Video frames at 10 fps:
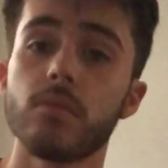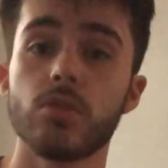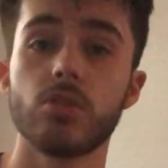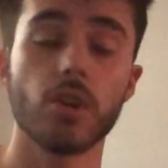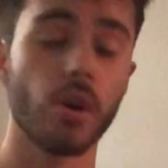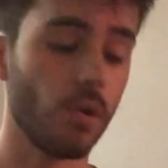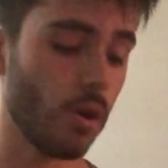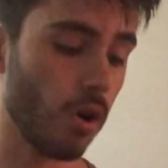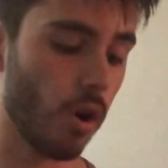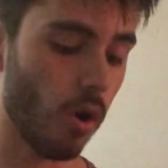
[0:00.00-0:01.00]
So
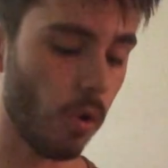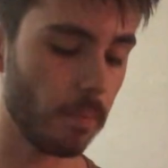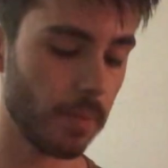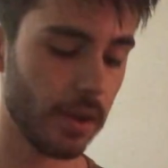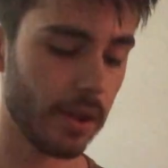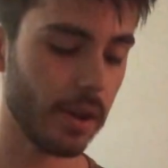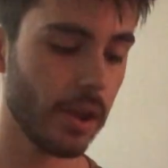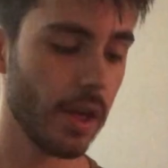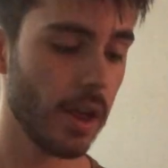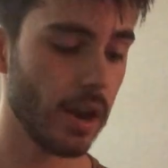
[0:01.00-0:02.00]
open
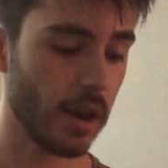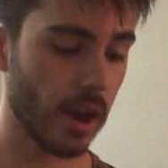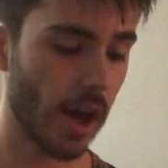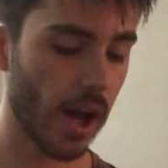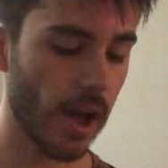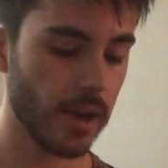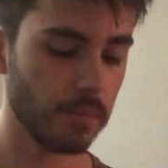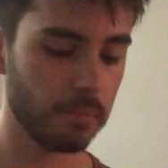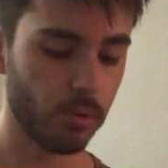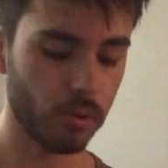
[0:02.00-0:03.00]

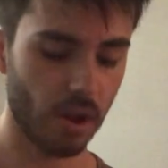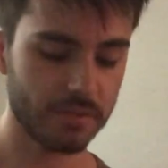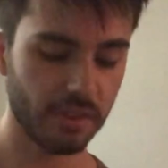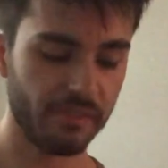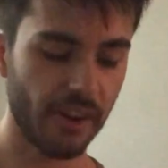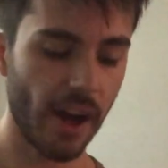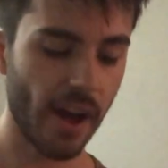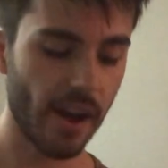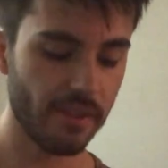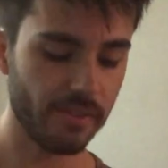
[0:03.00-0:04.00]
9, pull off to
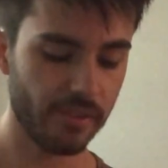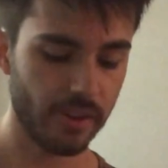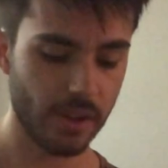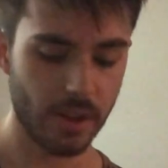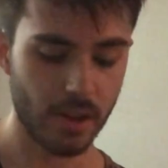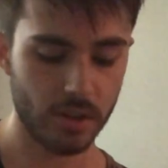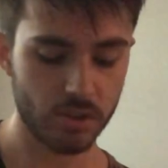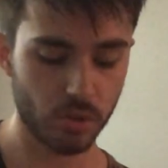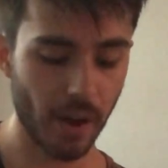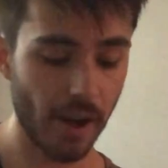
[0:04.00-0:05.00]
5,
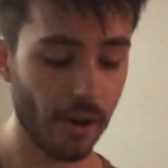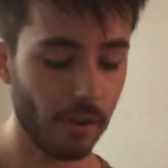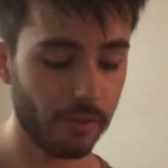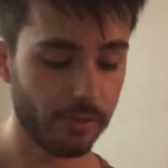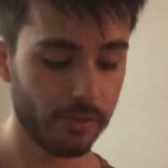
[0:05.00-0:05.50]
12,